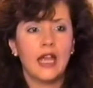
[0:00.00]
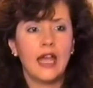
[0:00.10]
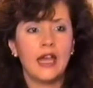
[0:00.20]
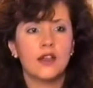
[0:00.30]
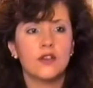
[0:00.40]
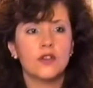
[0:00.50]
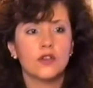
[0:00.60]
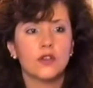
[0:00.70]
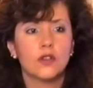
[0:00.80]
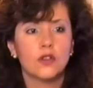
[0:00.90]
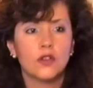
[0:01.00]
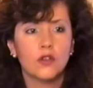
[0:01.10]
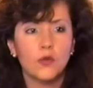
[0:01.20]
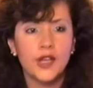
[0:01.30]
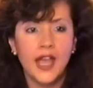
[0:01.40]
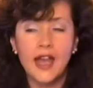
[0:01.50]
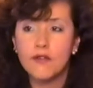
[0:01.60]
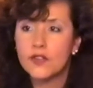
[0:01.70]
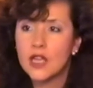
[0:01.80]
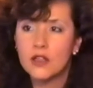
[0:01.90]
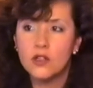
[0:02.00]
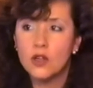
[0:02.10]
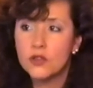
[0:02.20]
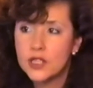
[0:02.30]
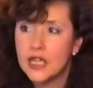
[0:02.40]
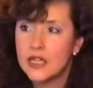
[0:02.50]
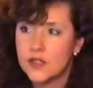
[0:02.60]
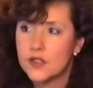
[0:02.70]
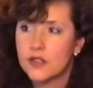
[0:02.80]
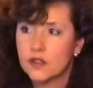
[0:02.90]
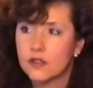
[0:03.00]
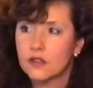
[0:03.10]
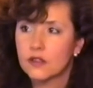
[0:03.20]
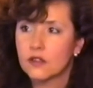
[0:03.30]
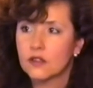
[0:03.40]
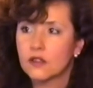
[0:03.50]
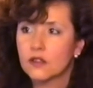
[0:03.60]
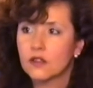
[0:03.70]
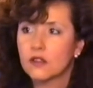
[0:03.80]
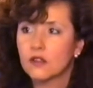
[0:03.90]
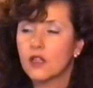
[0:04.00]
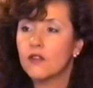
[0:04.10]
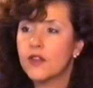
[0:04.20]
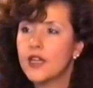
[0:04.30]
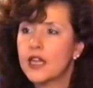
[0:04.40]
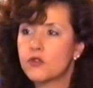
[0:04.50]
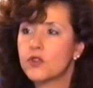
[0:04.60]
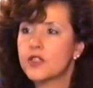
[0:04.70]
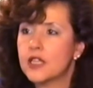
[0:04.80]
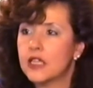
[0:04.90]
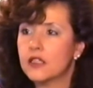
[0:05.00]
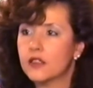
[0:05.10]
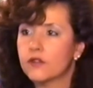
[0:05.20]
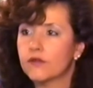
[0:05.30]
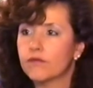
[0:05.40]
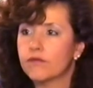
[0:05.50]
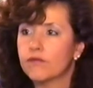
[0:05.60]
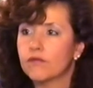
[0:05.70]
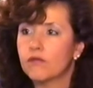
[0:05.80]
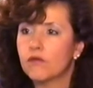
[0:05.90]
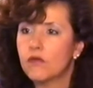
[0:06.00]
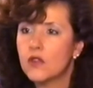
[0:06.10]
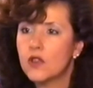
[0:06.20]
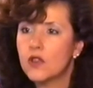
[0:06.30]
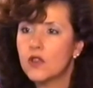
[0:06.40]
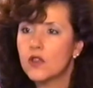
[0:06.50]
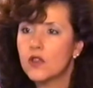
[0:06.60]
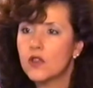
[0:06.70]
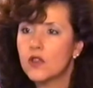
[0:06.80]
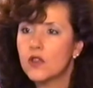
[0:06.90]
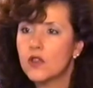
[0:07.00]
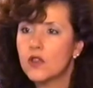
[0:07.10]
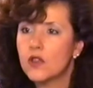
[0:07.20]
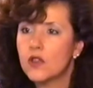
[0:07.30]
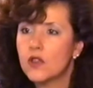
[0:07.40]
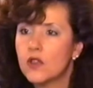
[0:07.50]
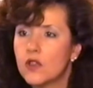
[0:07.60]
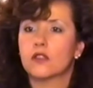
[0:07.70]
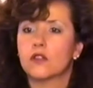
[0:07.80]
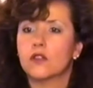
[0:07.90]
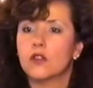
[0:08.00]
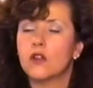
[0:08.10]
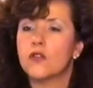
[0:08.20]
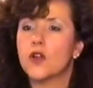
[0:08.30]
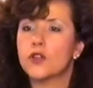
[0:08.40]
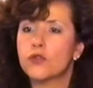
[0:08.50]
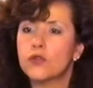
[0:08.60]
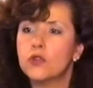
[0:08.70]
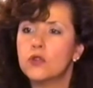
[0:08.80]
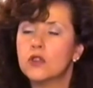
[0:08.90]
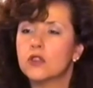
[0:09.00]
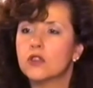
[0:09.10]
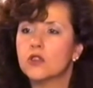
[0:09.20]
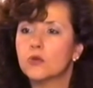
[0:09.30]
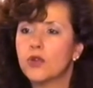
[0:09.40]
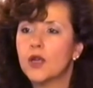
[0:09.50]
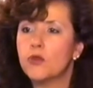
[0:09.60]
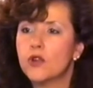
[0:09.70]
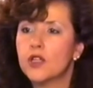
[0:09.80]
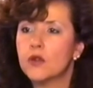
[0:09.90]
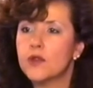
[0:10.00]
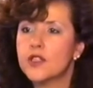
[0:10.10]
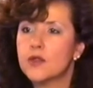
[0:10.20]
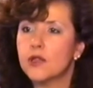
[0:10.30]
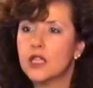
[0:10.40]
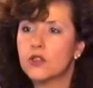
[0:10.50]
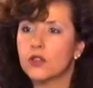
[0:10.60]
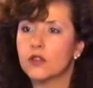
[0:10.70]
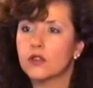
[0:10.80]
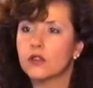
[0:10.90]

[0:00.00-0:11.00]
And we have then no taste of the natural state, no taste of our true primordial wisdom nature.